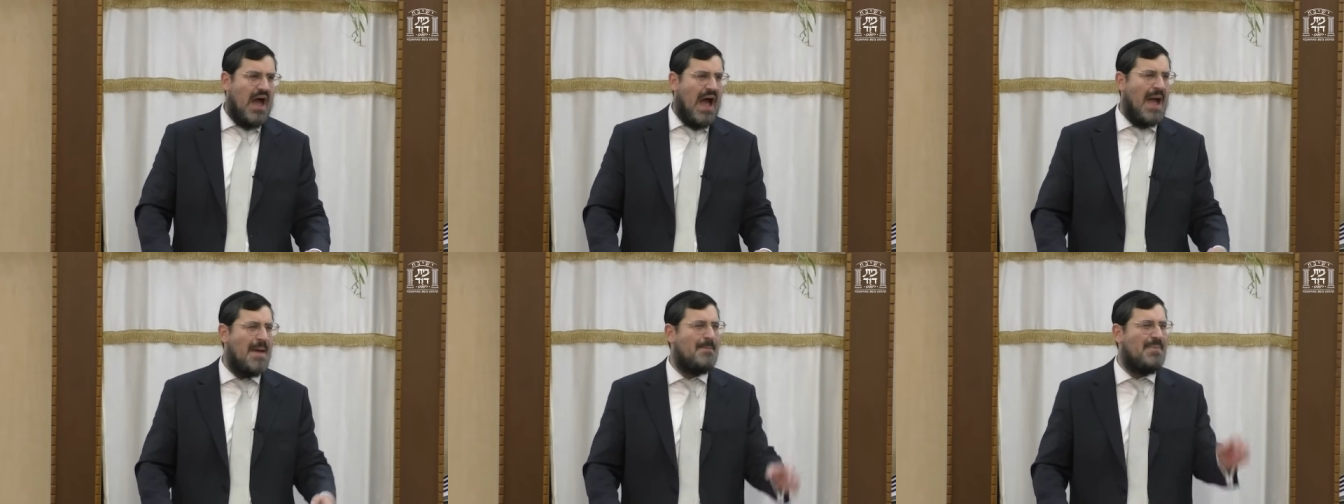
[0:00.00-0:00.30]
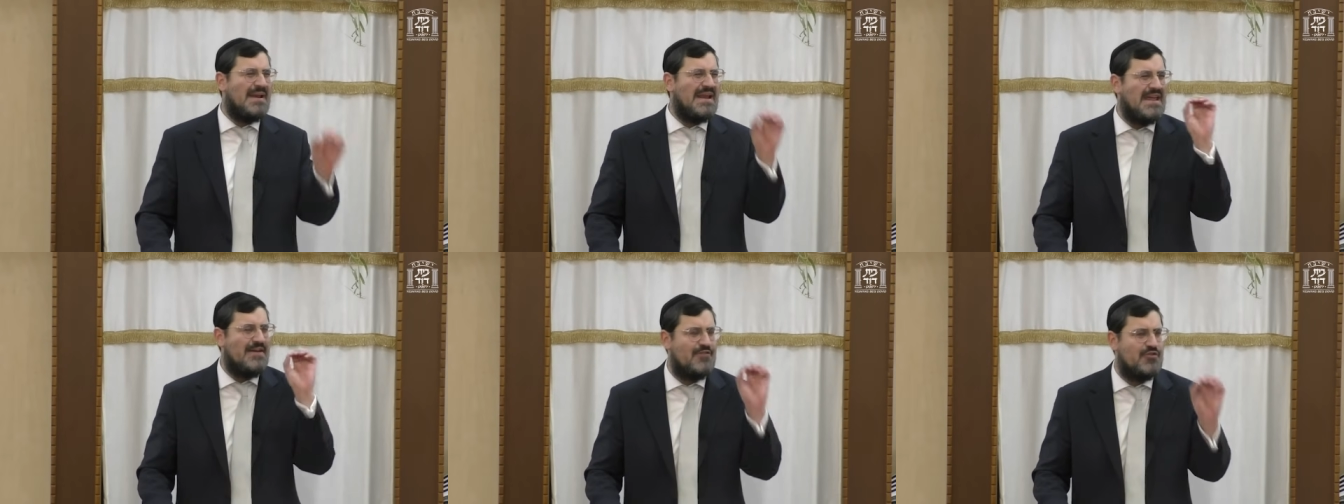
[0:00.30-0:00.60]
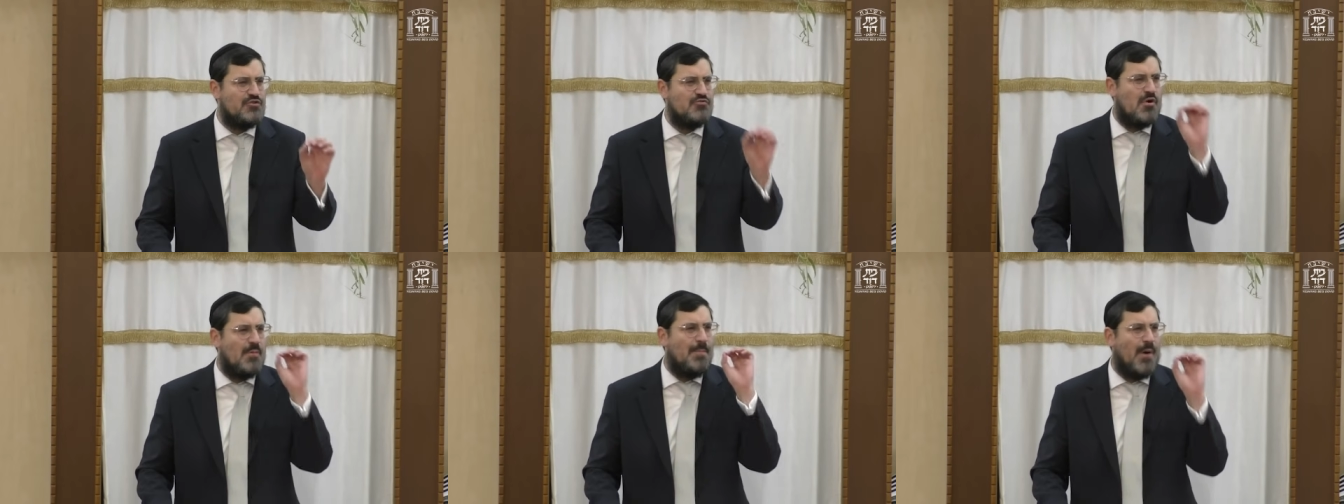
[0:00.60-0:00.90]
I believe
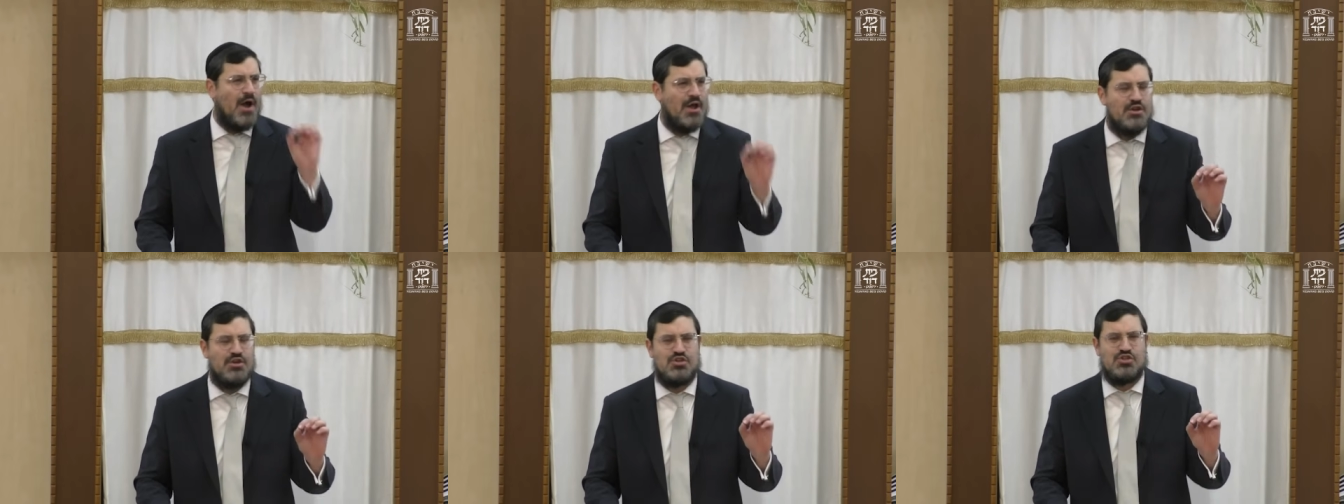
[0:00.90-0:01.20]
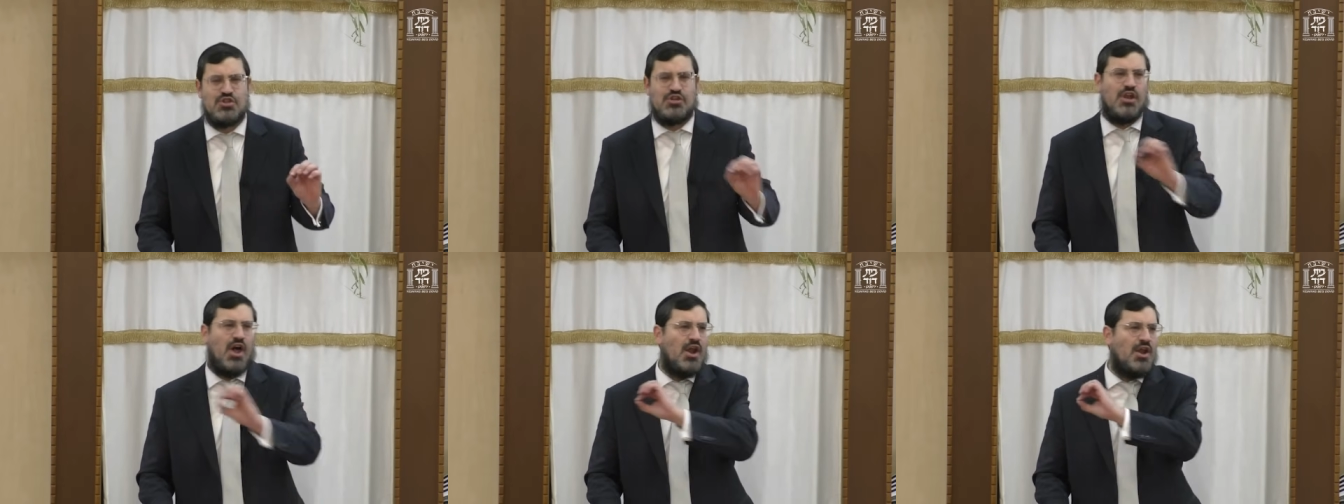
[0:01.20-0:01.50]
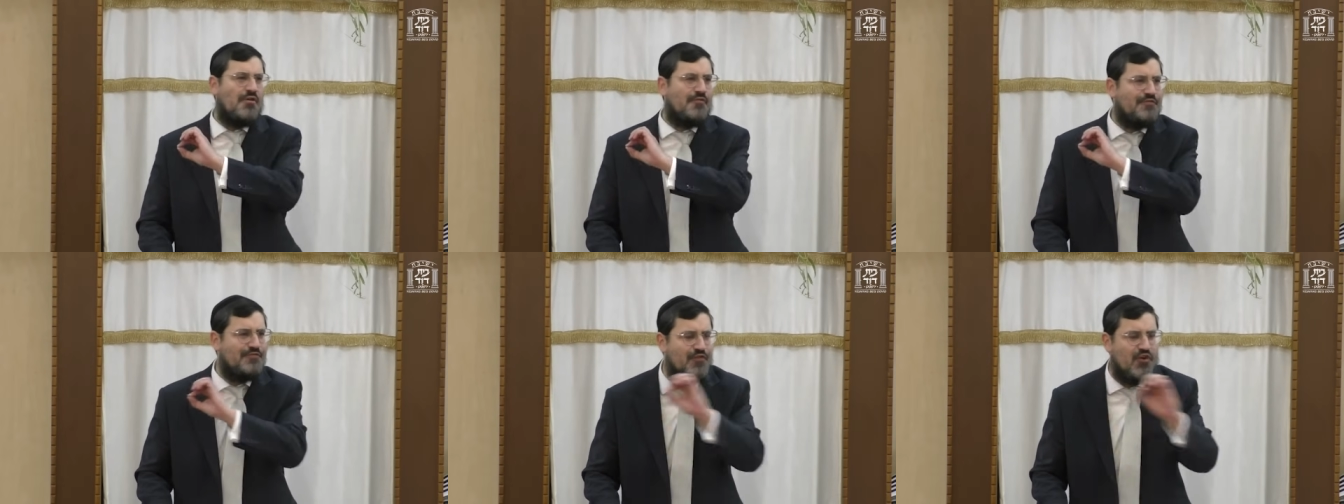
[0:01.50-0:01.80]
in the Rabbi
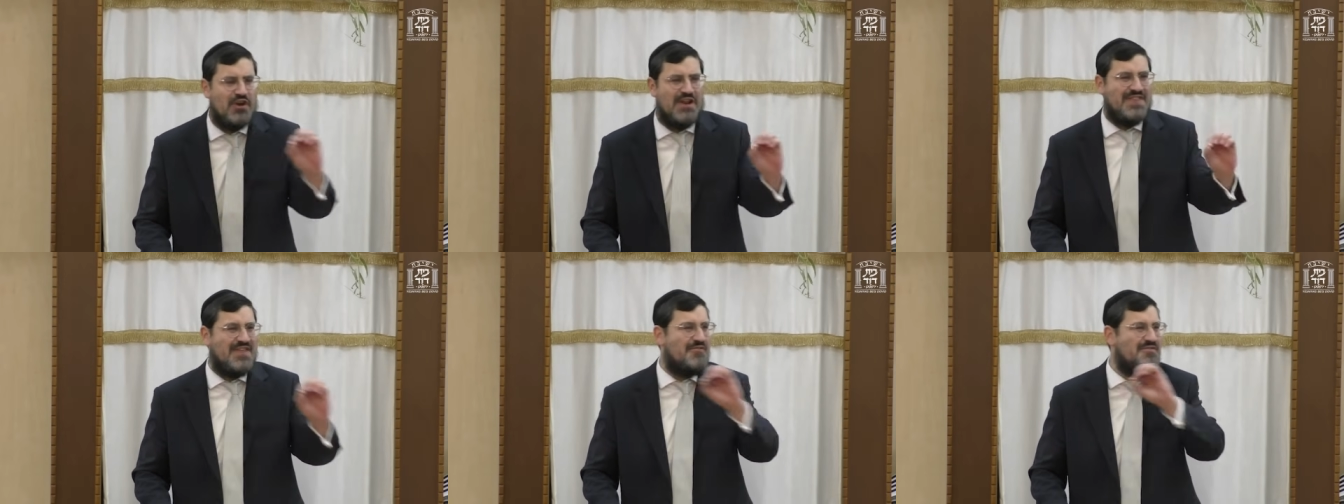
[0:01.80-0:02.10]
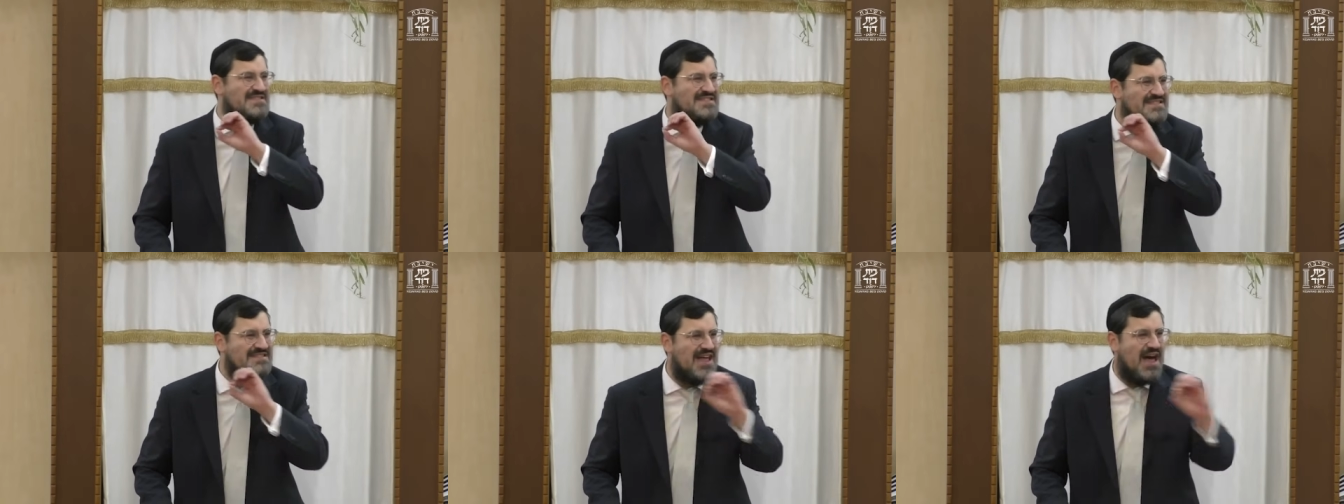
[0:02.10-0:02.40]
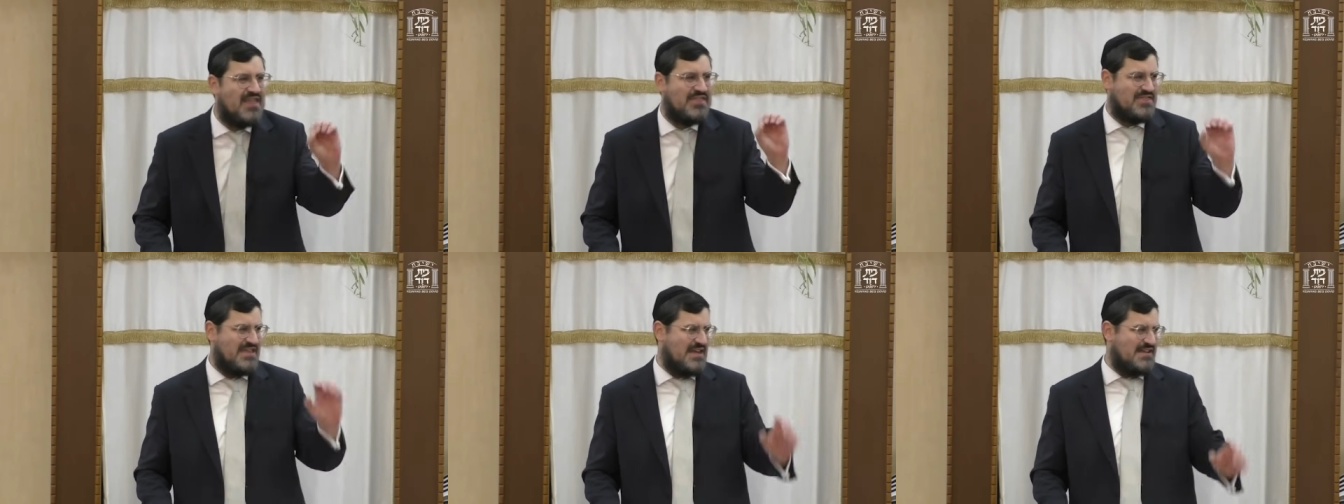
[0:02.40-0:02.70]
Shalom fully. There is
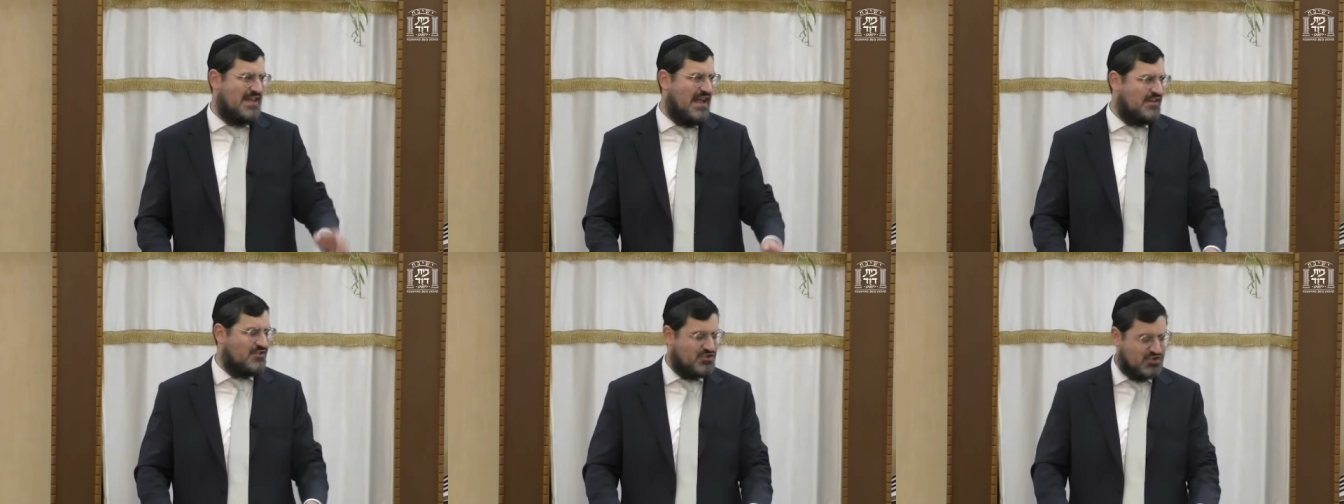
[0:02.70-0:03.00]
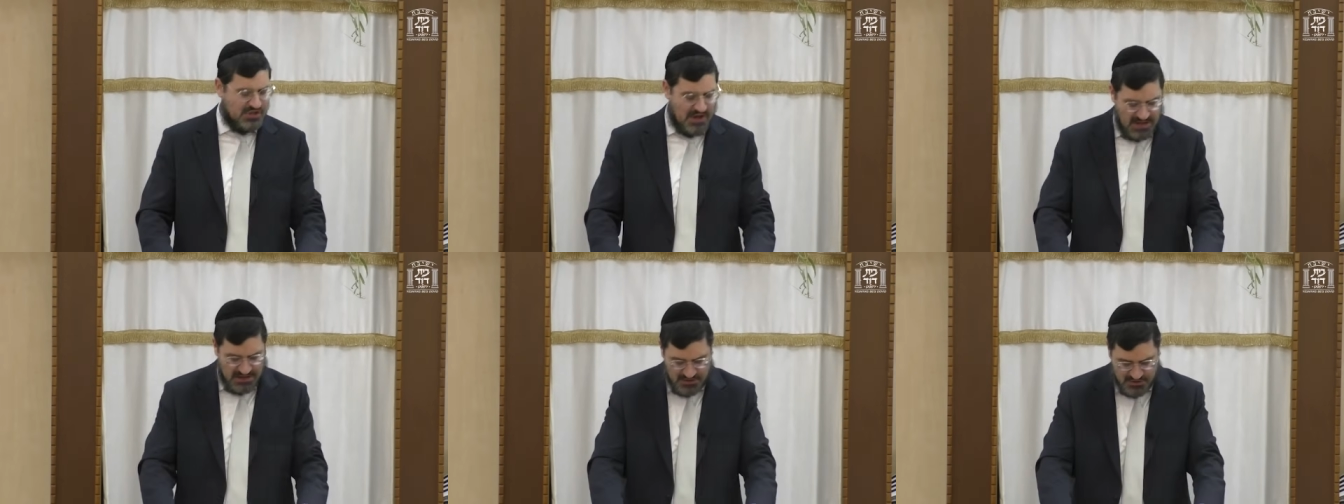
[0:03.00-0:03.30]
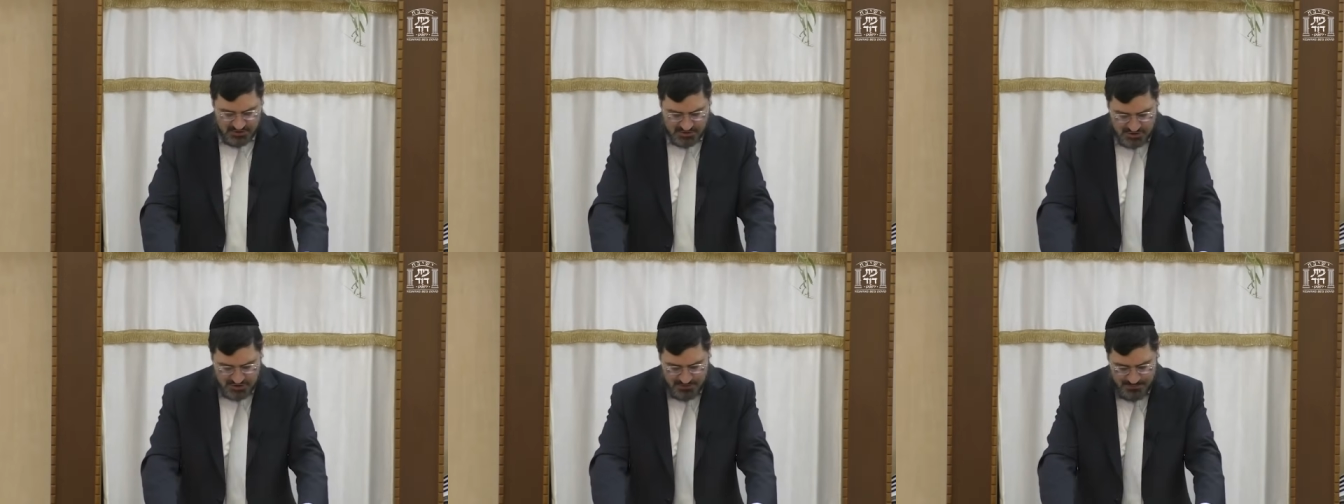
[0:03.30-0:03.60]
nothing that's
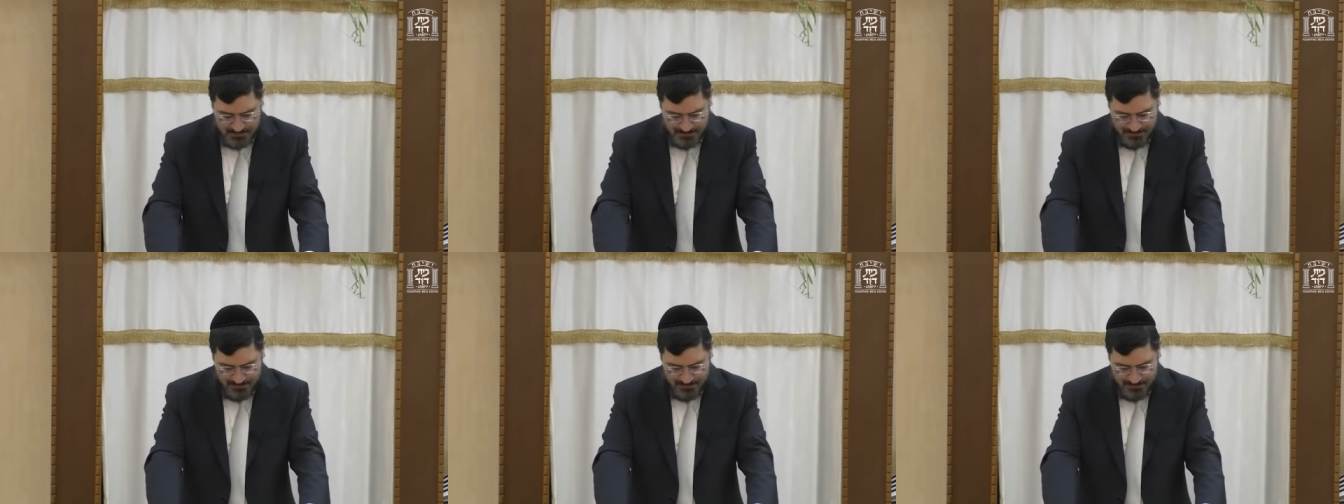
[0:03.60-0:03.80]
changed.